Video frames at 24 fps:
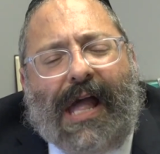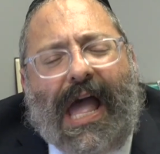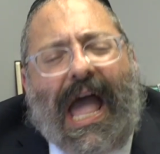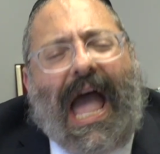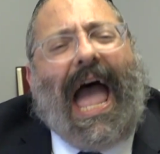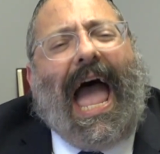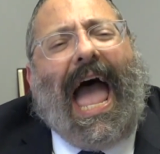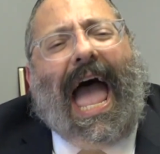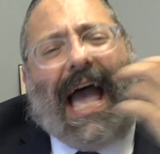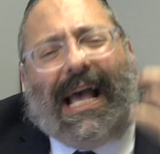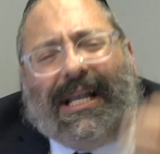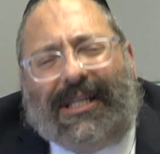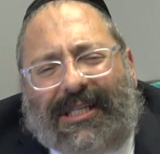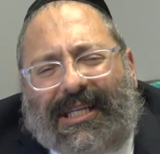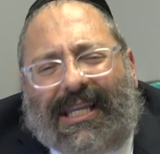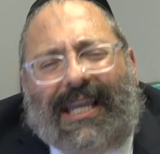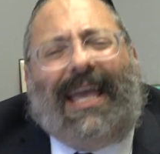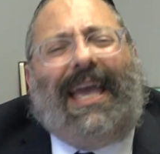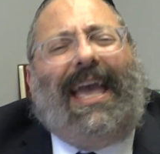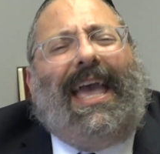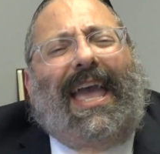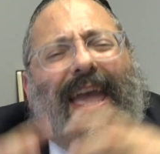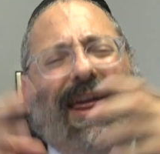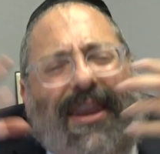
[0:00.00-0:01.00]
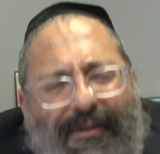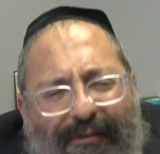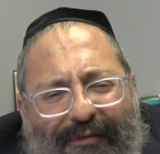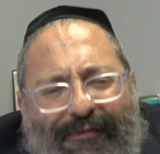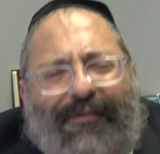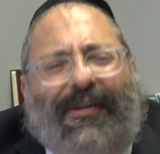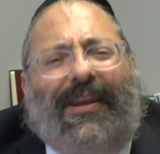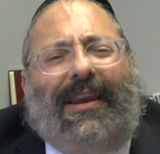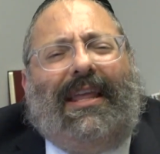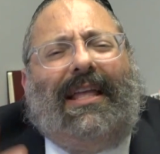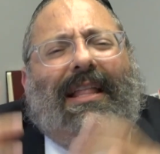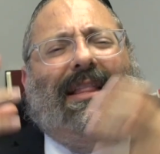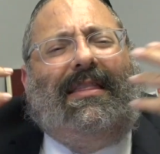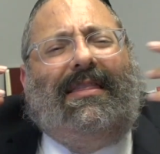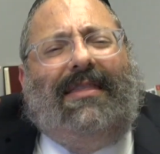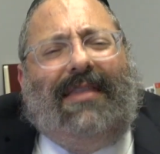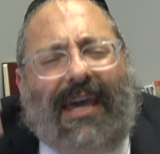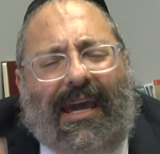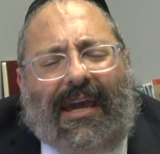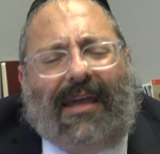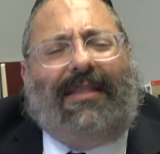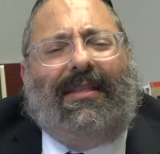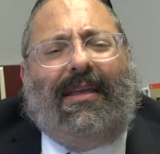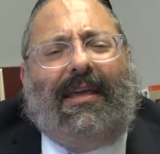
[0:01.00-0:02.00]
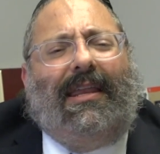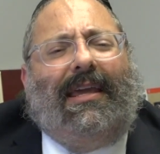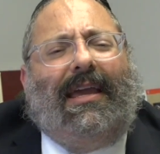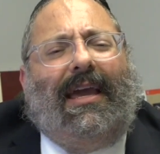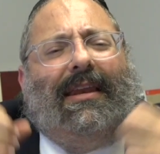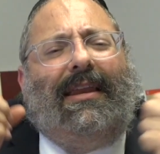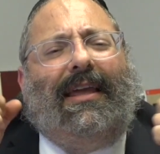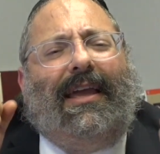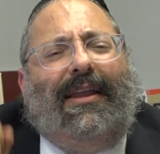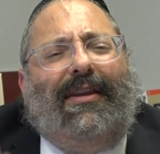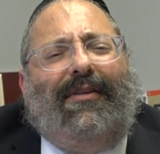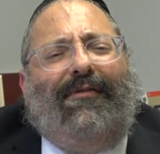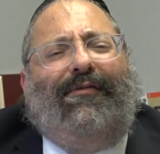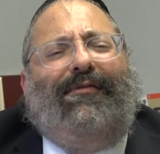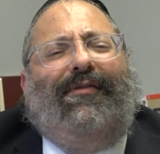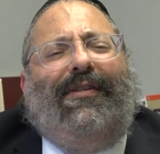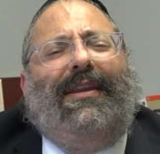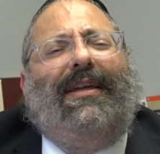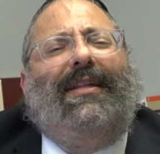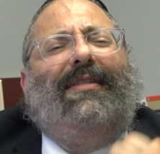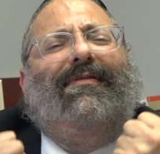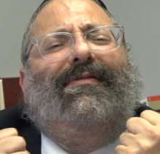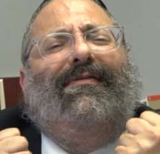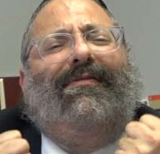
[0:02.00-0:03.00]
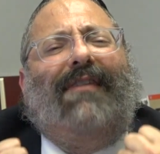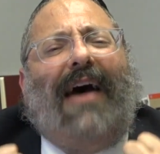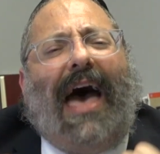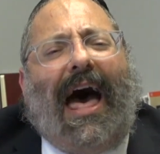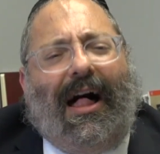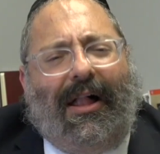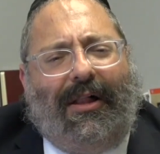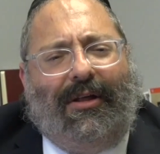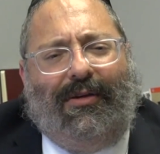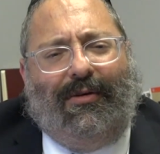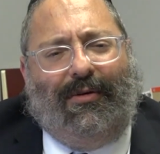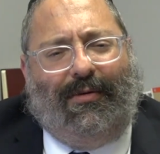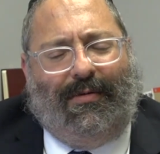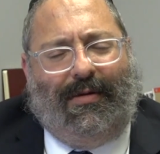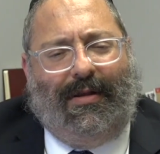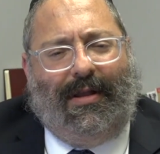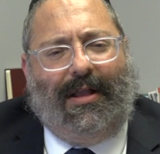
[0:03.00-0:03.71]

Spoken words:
has infinite dignity and infinite value.